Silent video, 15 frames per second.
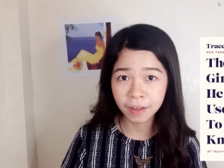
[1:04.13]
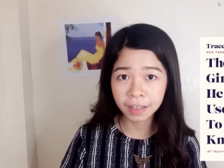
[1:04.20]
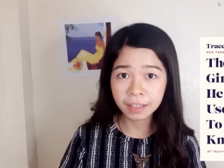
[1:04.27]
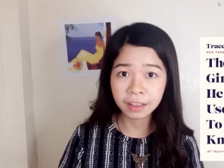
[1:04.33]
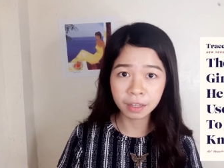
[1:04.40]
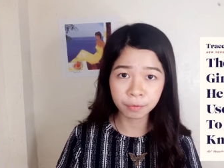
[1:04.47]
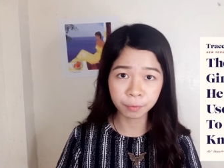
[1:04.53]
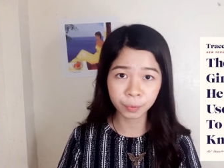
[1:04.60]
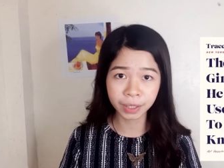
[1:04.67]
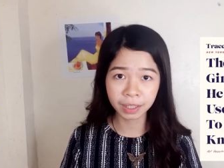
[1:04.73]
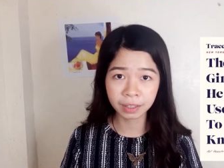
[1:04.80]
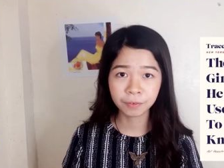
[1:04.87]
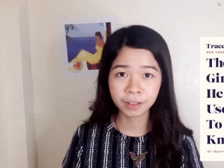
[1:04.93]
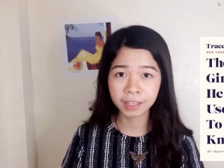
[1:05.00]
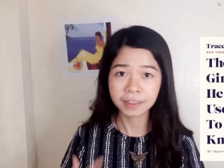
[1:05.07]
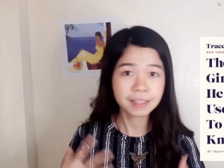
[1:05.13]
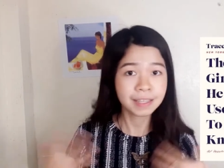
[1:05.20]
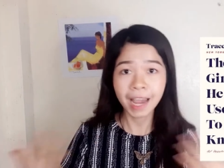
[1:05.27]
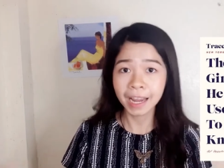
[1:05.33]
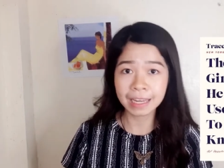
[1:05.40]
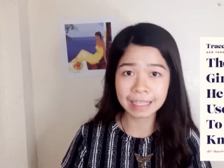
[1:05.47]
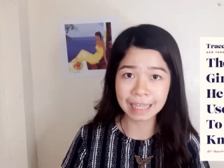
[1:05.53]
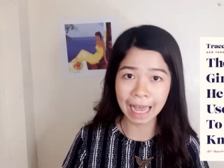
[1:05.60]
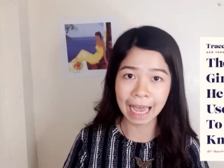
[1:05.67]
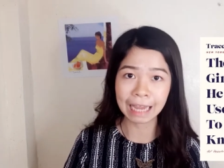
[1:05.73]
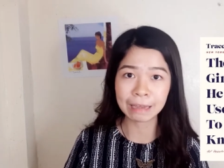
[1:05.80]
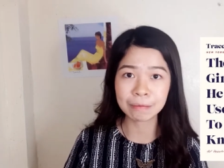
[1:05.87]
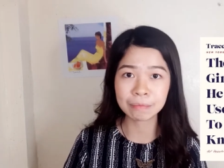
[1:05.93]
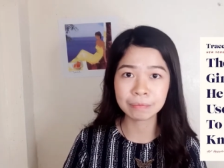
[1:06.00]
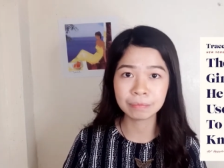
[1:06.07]
in love with for like the second
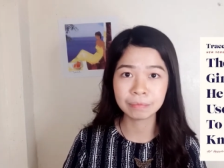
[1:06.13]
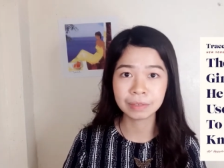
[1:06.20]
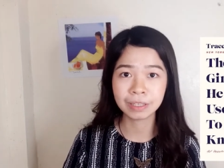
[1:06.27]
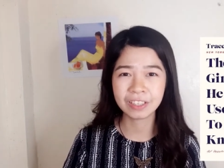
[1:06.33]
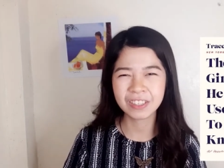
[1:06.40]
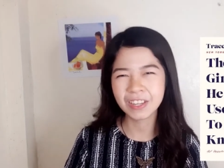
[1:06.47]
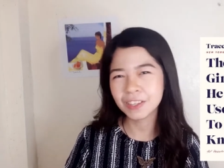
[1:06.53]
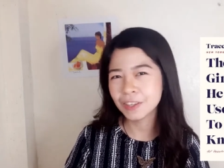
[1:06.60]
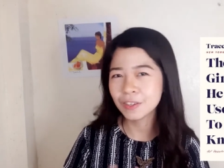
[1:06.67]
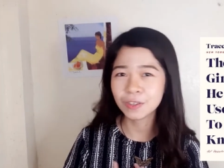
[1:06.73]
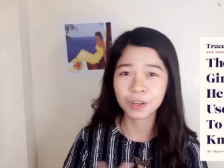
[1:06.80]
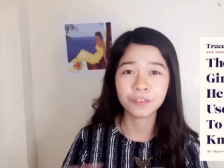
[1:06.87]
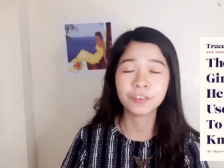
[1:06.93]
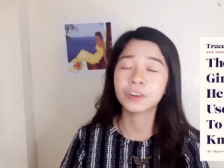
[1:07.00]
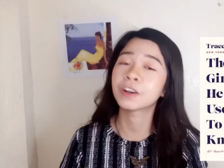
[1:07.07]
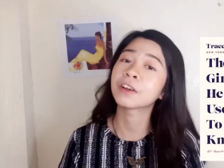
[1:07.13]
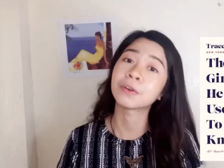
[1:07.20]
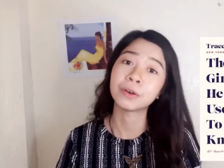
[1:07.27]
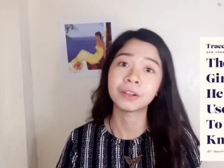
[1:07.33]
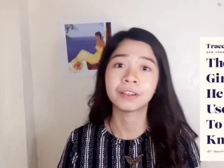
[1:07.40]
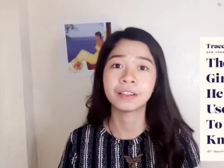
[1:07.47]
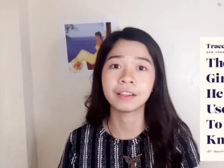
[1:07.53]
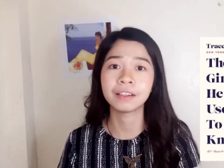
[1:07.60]
time does not deserve her at all.